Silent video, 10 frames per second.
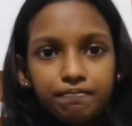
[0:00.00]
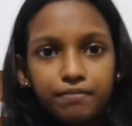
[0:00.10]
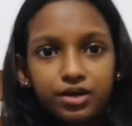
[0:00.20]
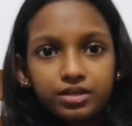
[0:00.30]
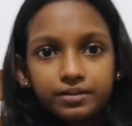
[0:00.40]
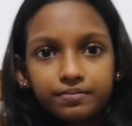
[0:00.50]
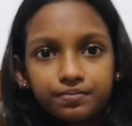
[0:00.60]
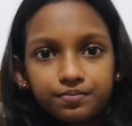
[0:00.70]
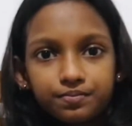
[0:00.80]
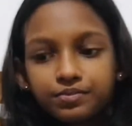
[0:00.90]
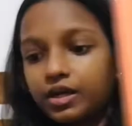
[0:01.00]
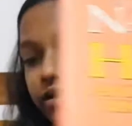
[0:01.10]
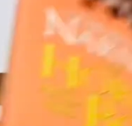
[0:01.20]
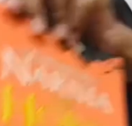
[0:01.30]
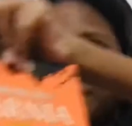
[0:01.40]
book.
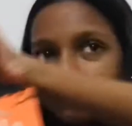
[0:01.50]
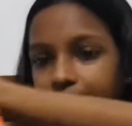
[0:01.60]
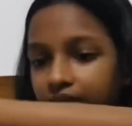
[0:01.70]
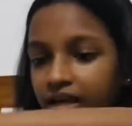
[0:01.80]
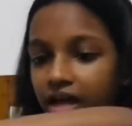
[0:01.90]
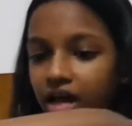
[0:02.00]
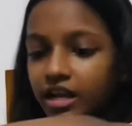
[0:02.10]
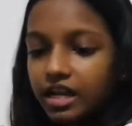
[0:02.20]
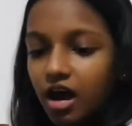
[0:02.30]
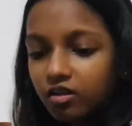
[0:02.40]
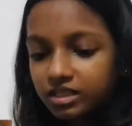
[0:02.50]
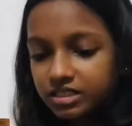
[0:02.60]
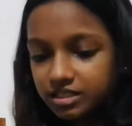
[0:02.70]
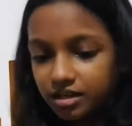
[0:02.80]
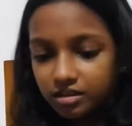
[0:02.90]
Okay. Now let's
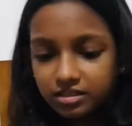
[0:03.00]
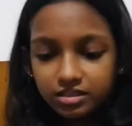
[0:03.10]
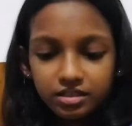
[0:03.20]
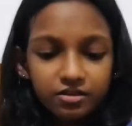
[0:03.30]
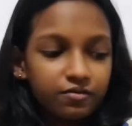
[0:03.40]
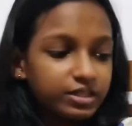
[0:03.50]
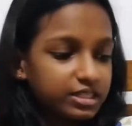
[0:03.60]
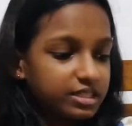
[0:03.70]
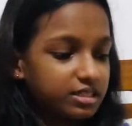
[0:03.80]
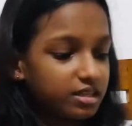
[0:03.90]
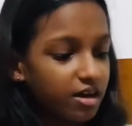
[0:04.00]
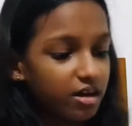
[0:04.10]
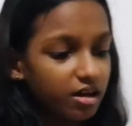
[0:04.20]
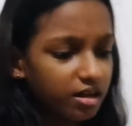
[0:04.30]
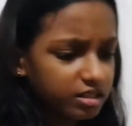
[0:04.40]
start with this
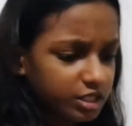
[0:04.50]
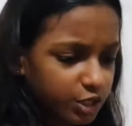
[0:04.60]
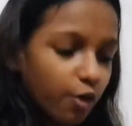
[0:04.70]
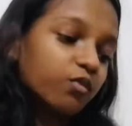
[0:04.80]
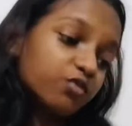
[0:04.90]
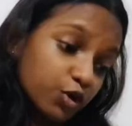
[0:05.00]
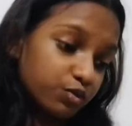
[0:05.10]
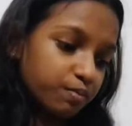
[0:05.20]
fourth.